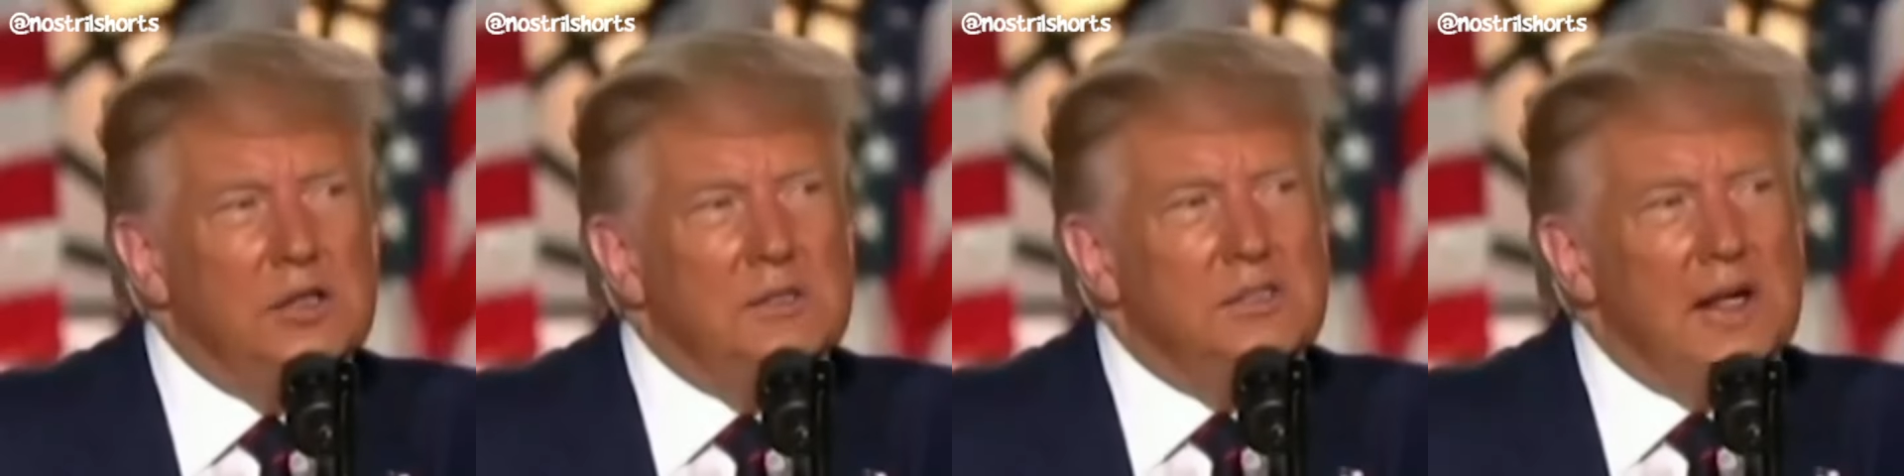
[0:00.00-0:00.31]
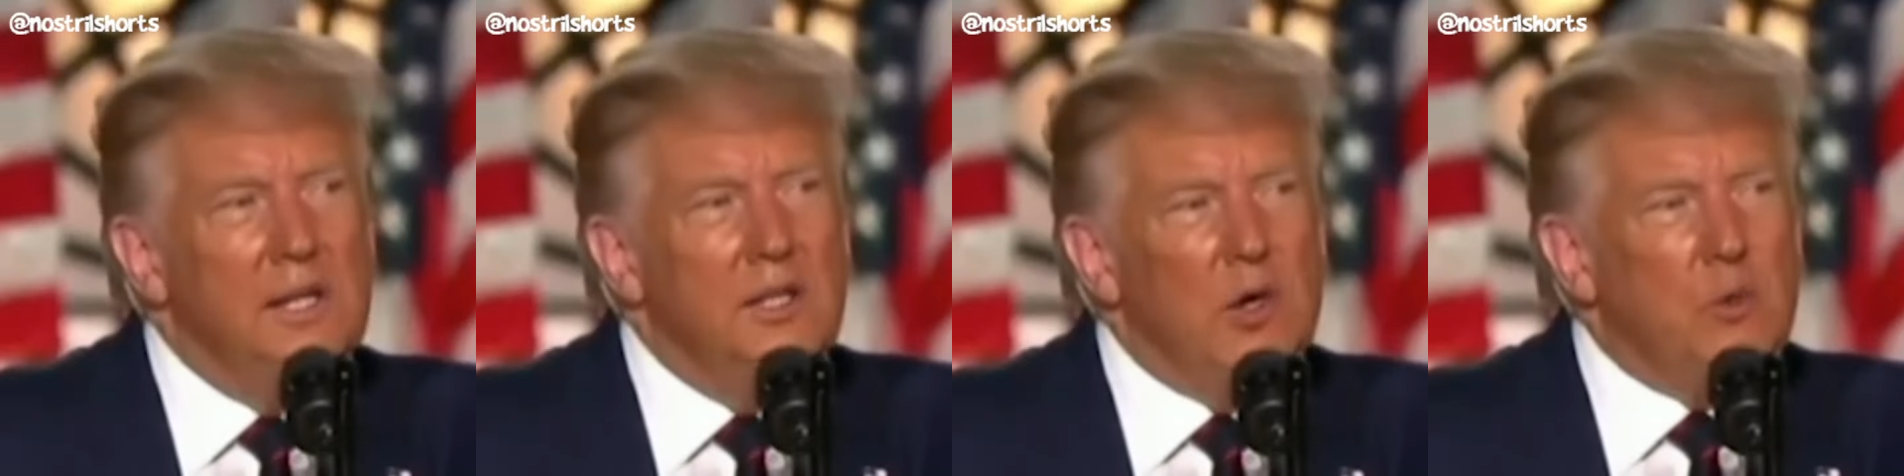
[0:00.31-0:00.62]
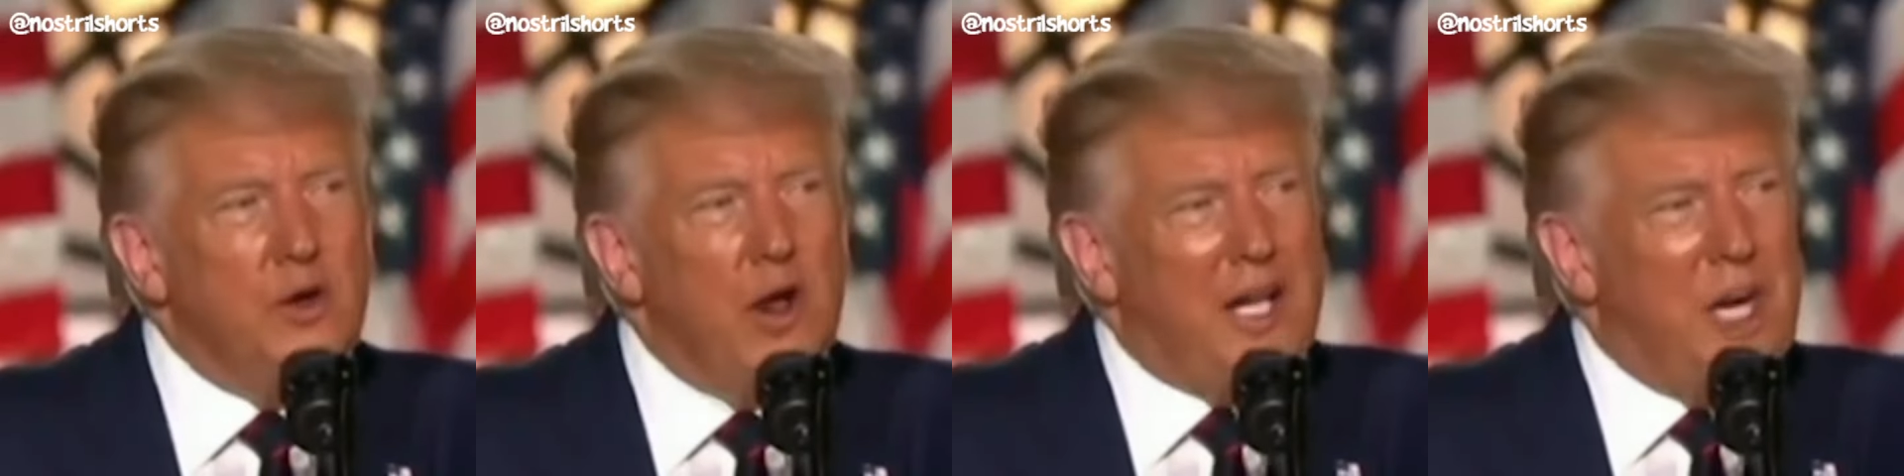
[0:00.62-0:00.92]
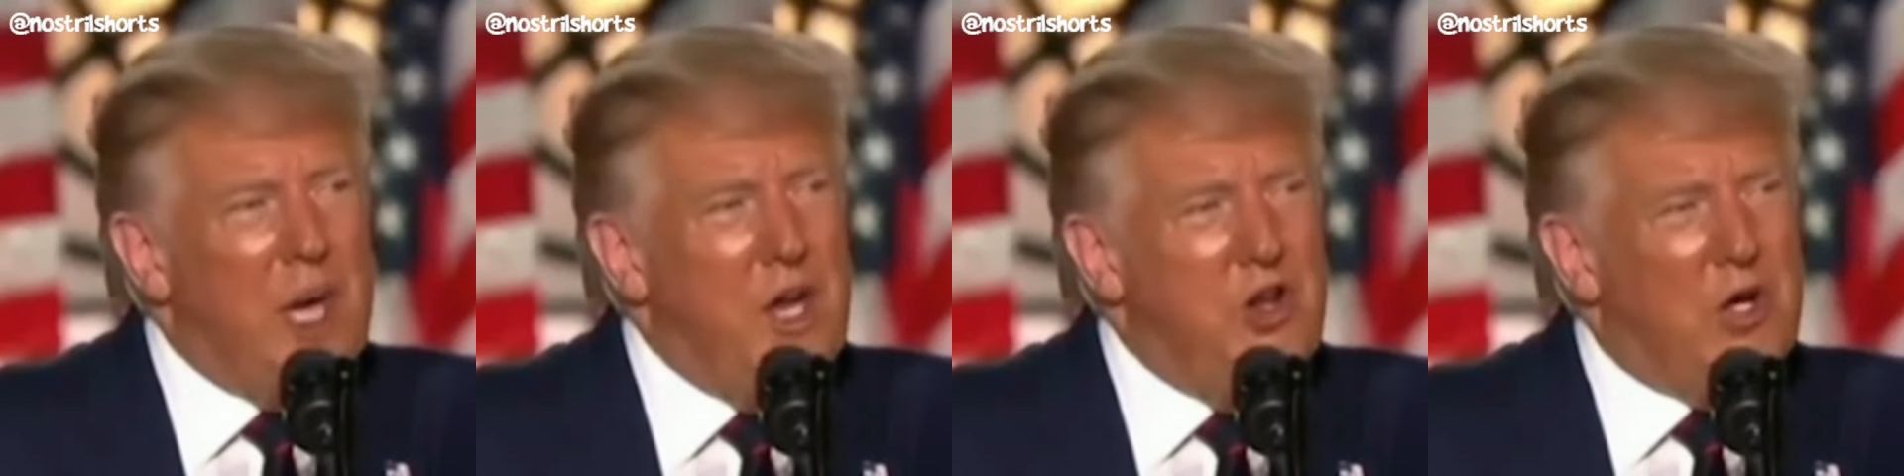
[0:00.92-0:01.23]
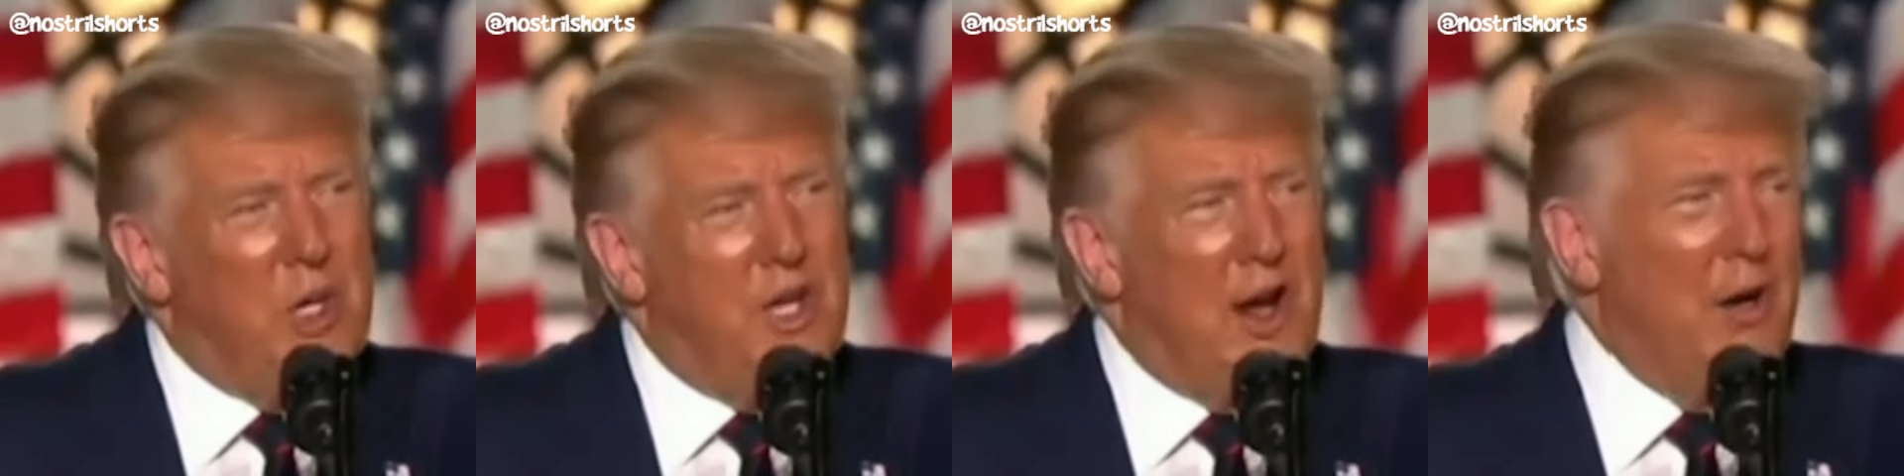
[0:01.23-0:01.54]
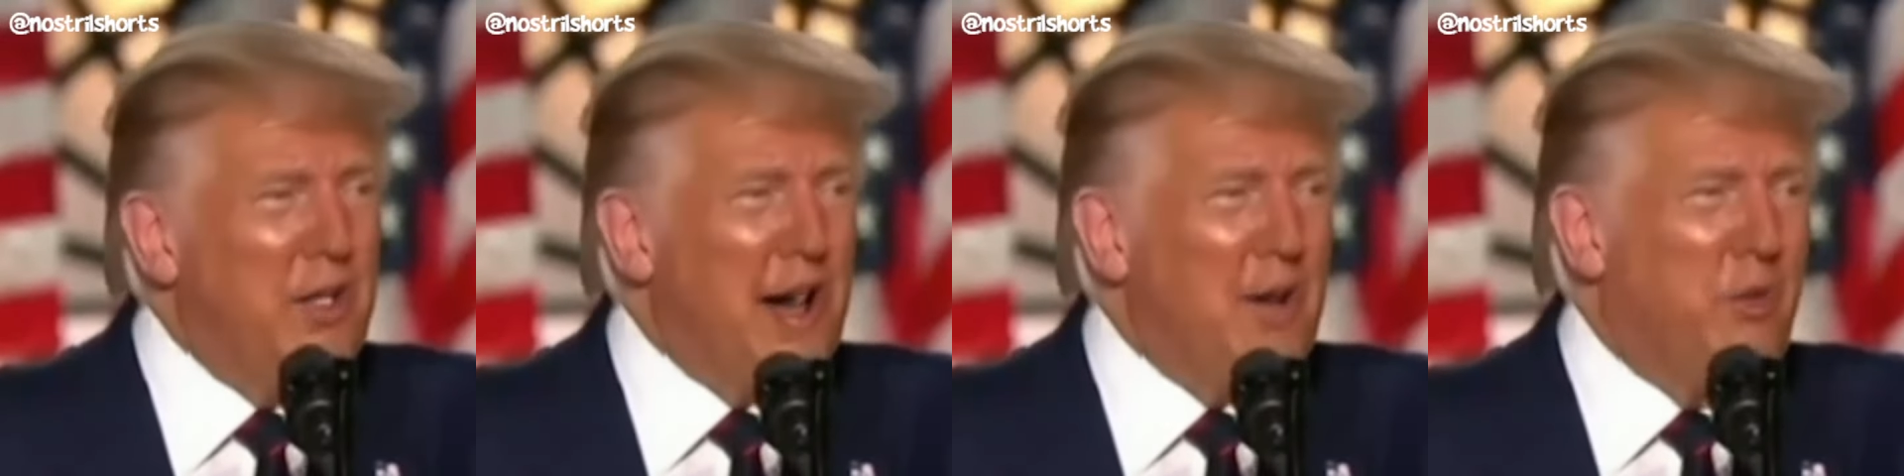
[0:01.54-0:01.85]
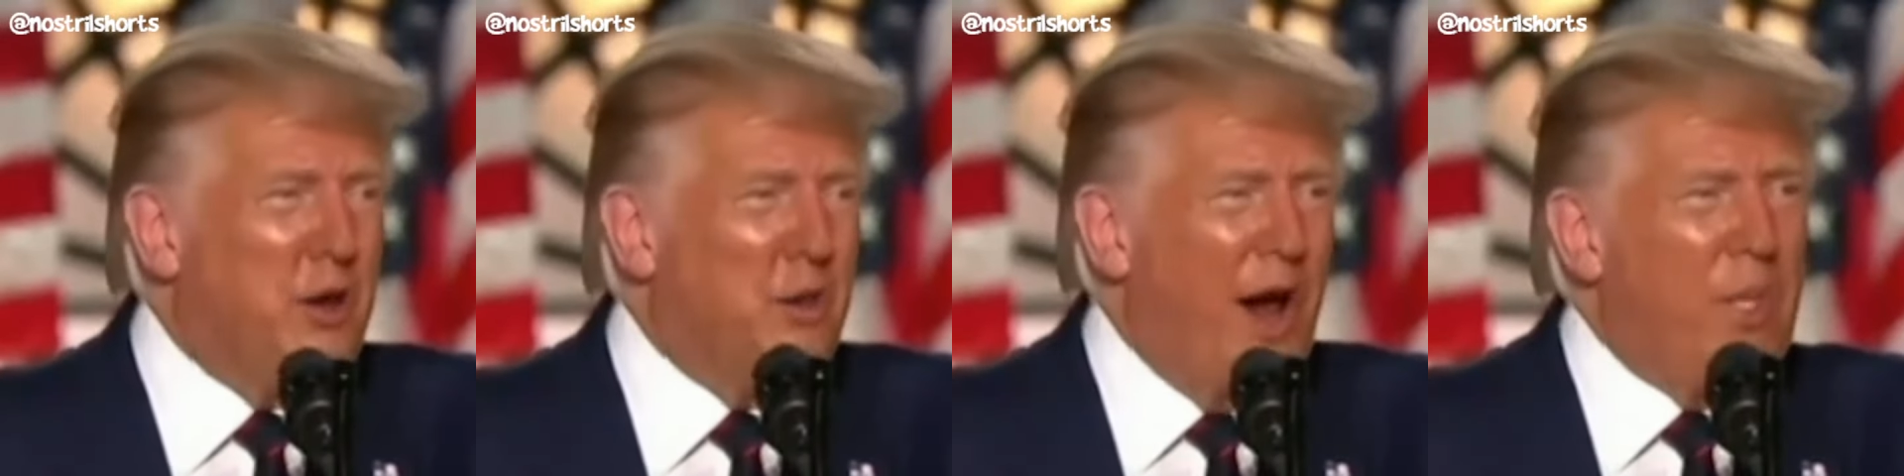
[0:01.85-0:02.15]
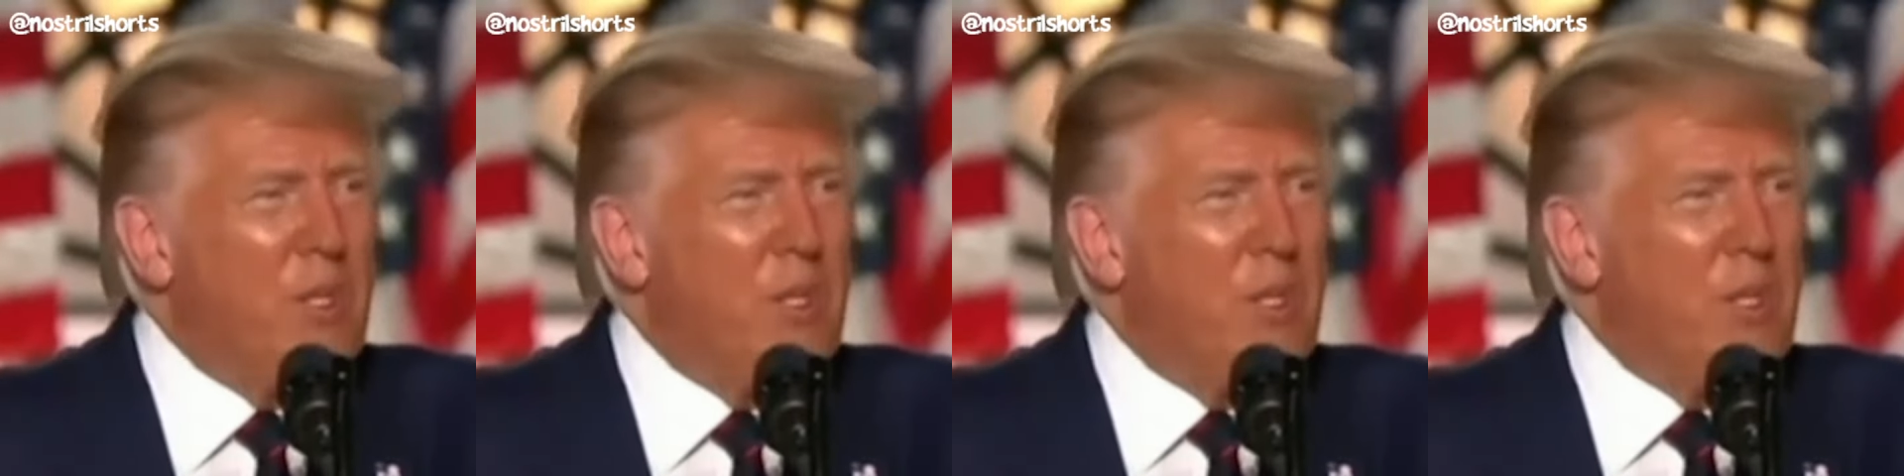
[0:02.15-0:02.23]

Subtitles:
She said no, yeah, good joke, not laughing,